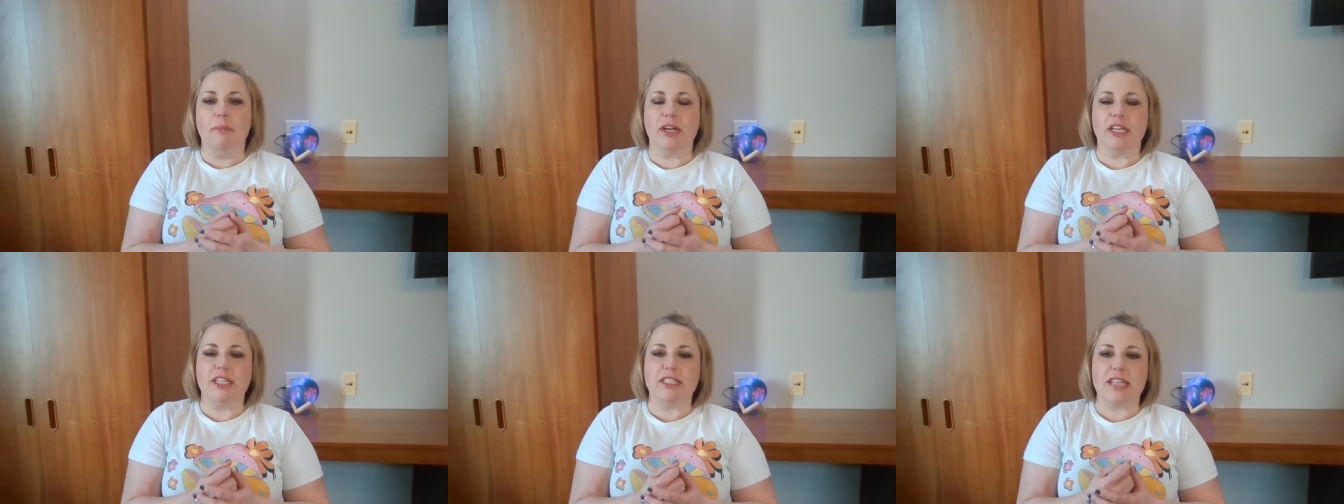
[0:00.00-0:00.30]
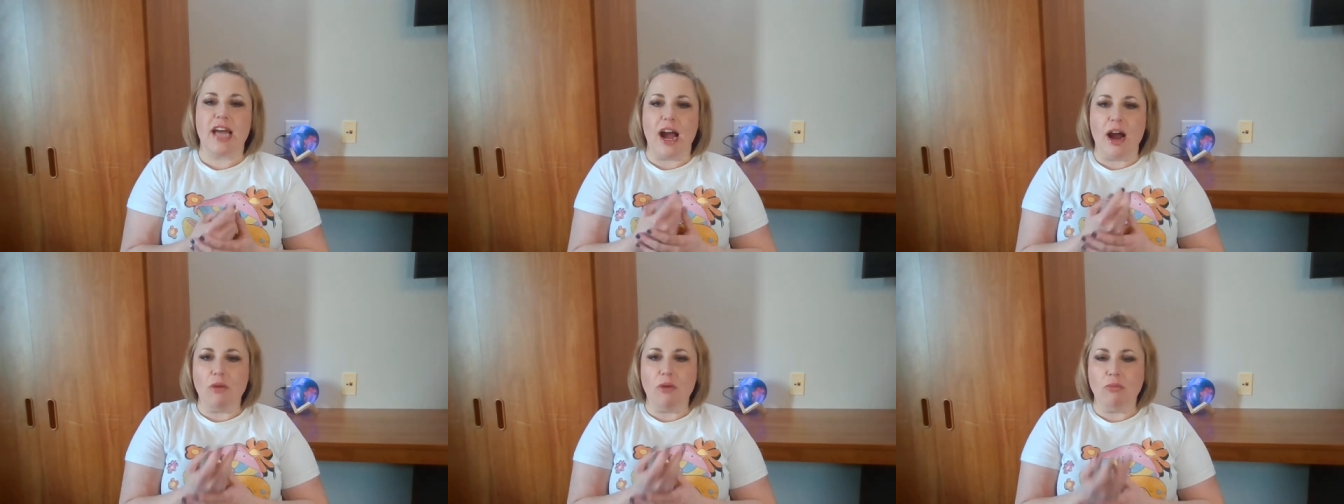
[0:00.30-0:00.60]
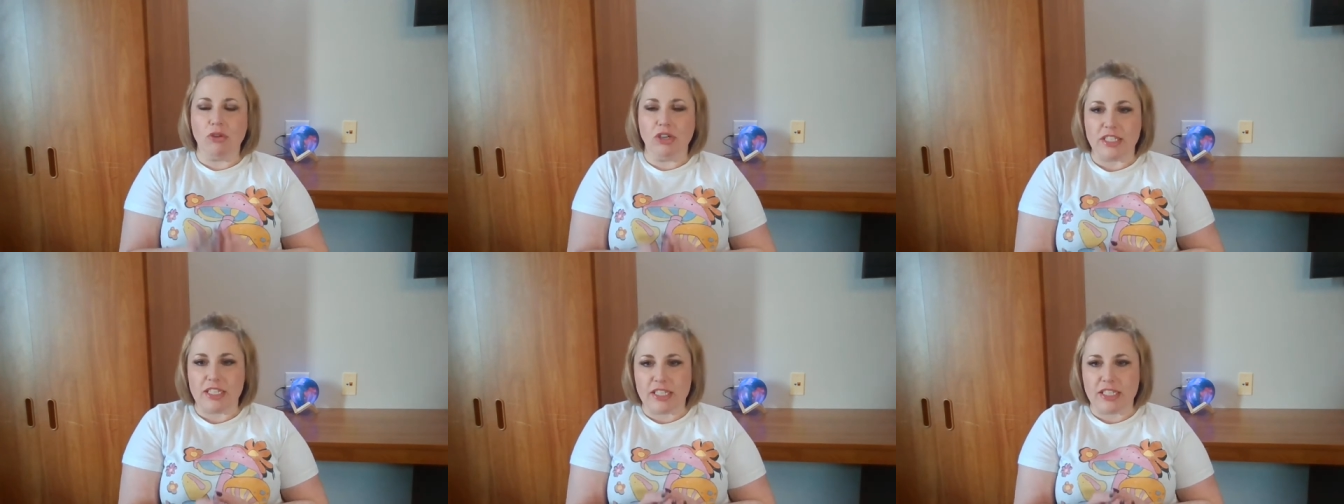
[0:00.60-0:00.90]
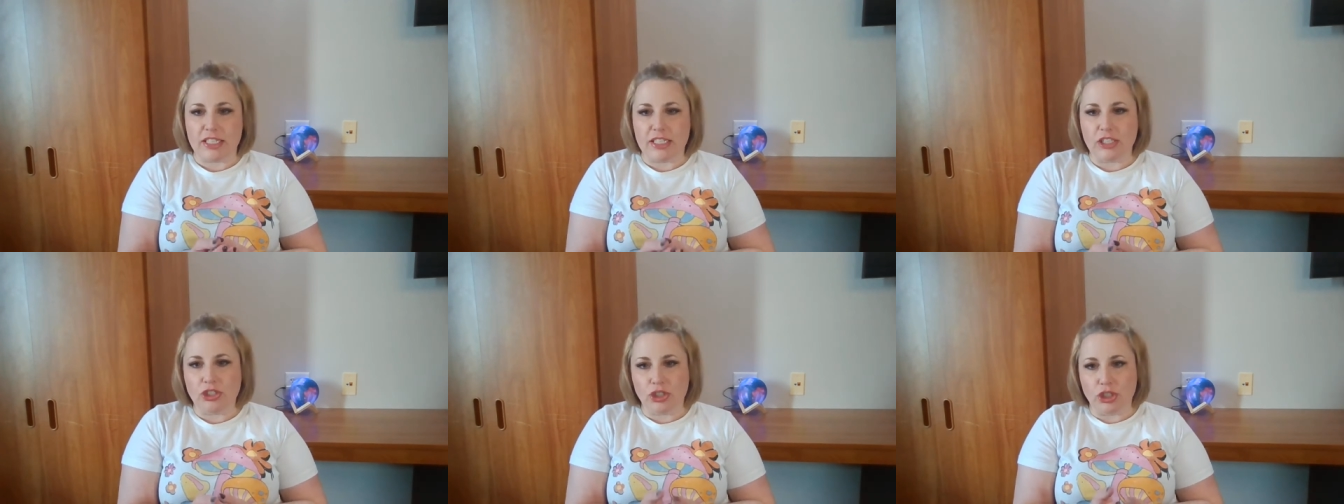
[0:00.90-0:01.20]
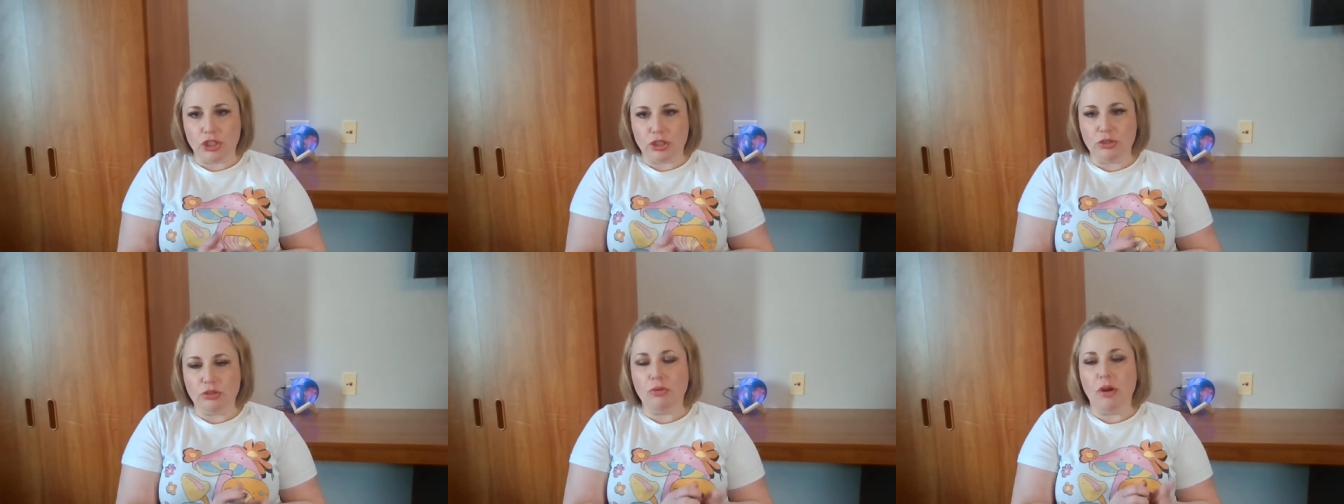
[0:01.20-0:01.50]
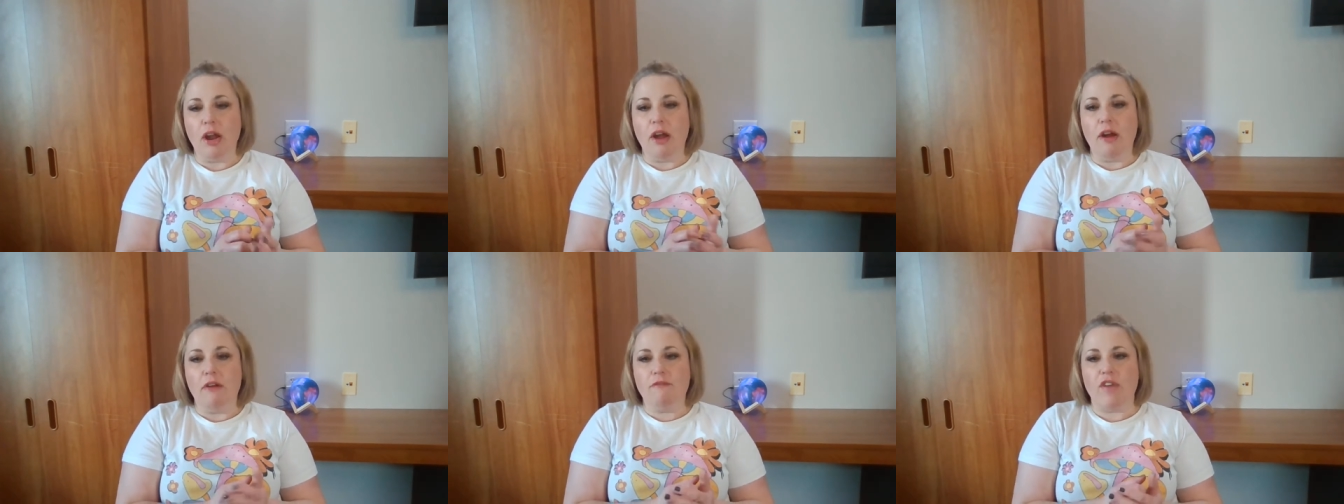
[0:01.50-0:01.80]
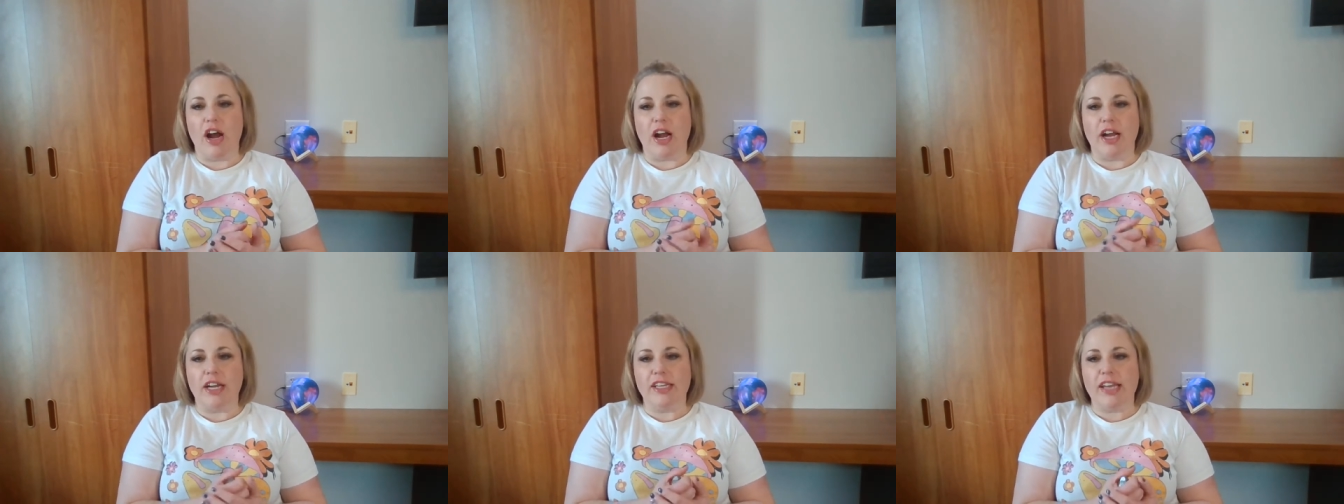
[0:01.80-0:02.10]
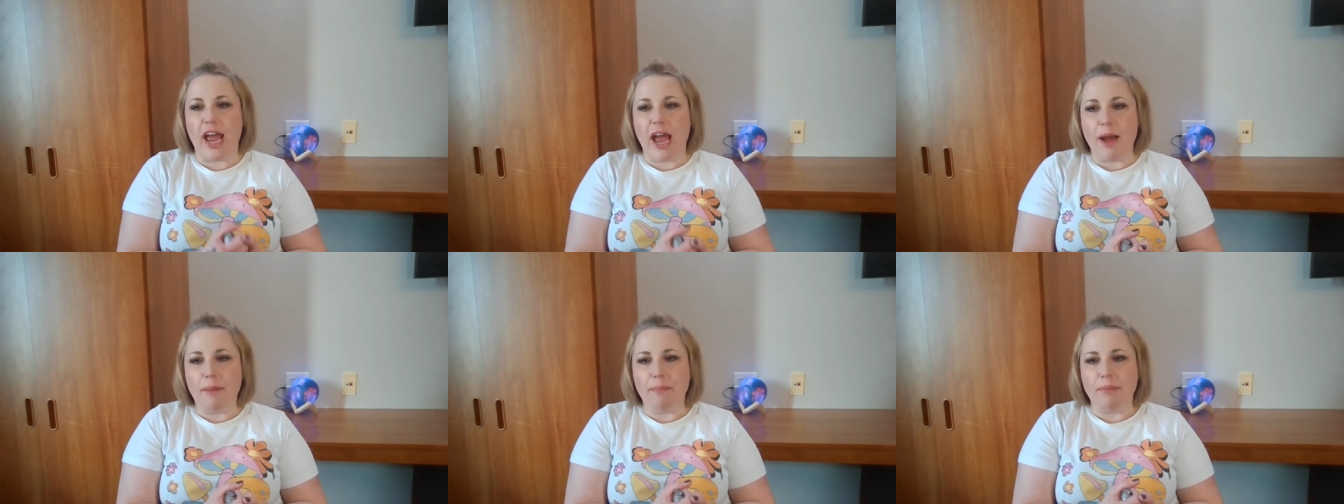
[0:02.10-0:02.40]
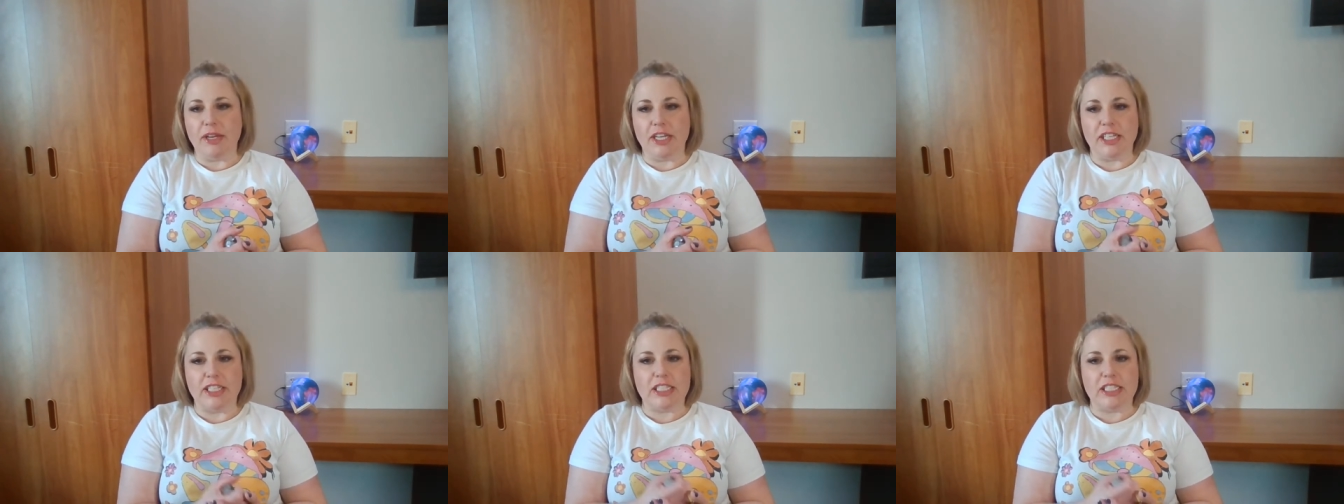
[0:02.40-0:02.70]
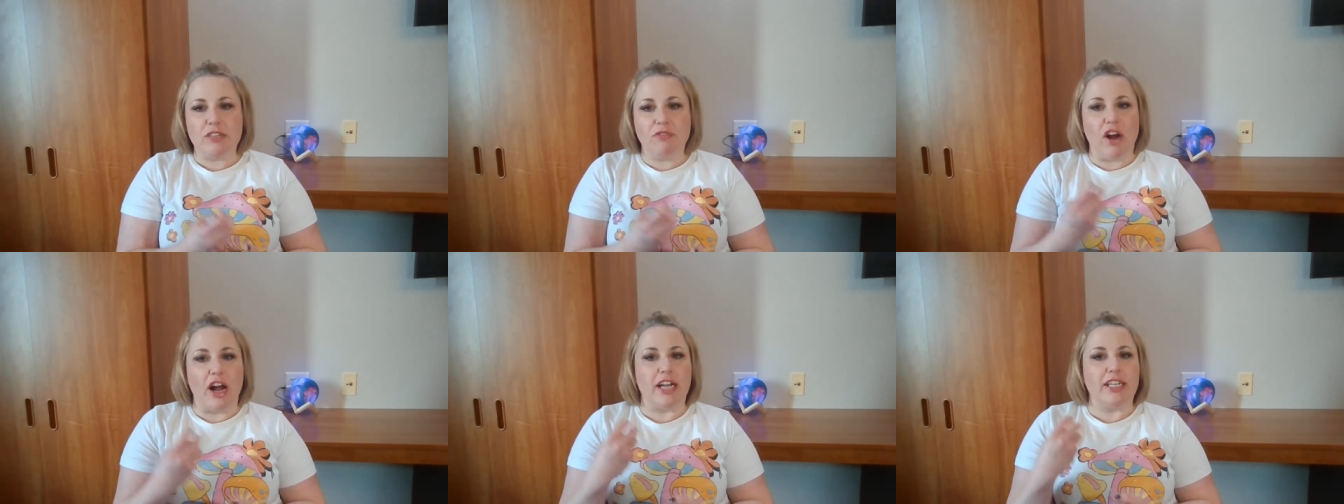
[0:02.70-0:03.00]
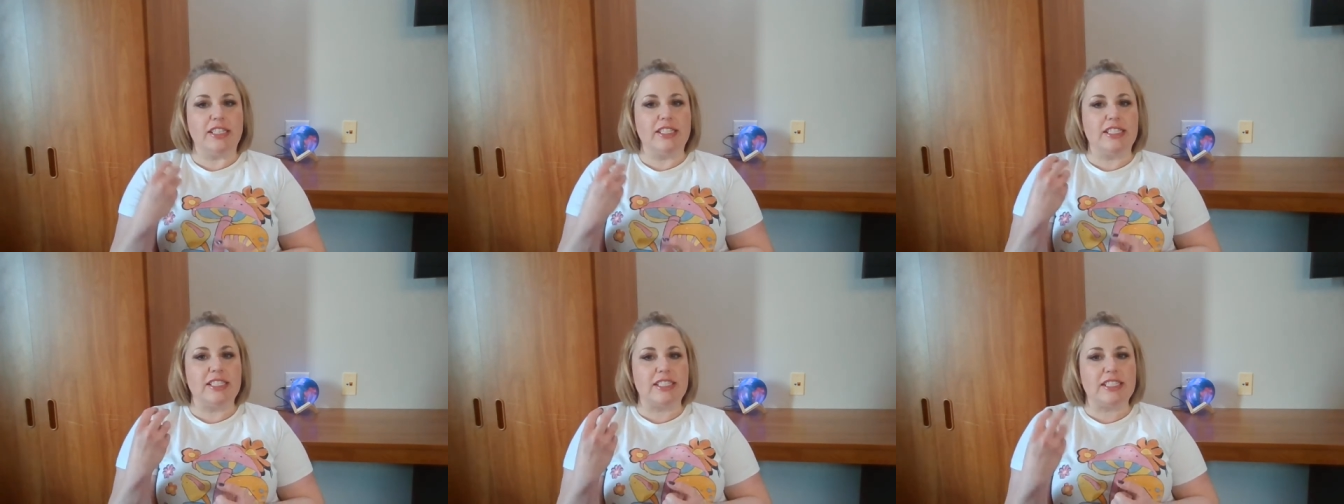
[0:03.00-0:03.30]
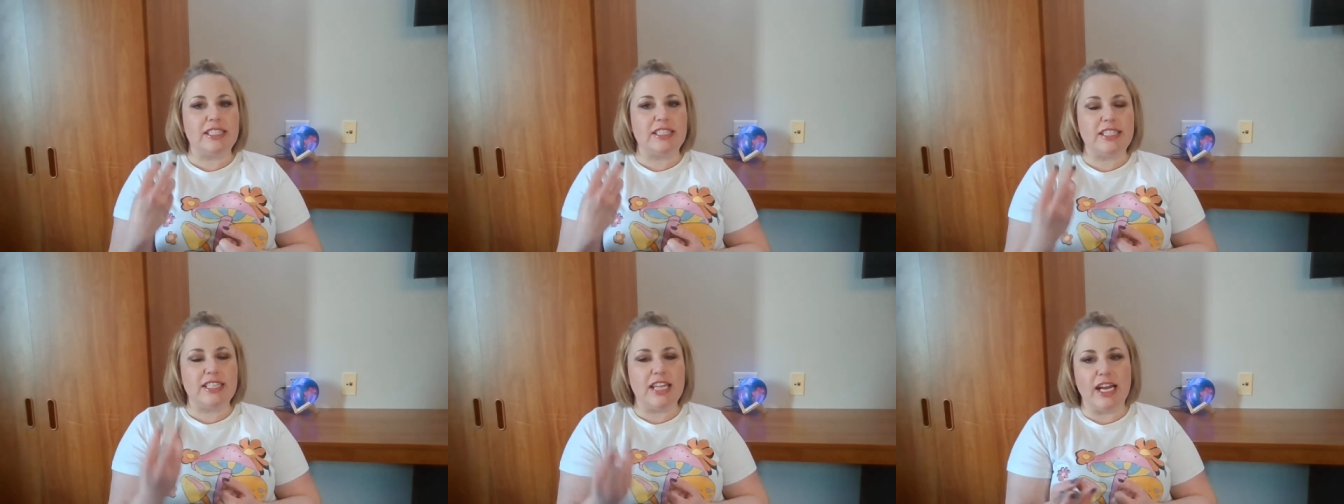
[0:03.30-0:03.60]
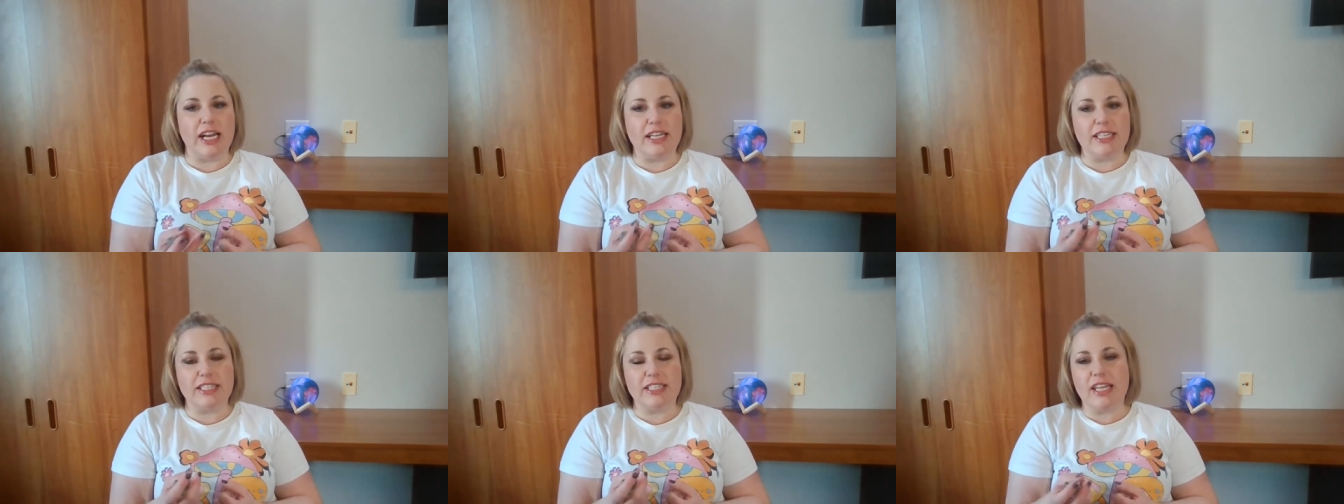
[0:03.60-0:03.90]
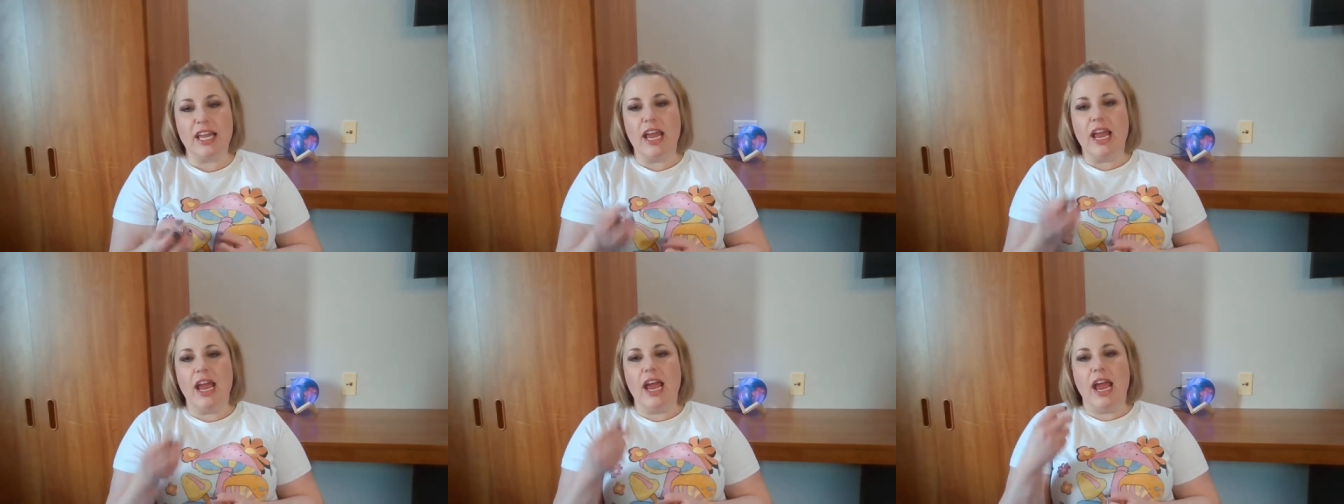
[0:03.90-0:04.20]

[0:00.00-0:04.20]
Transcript: because I want to see you find happiness, find success,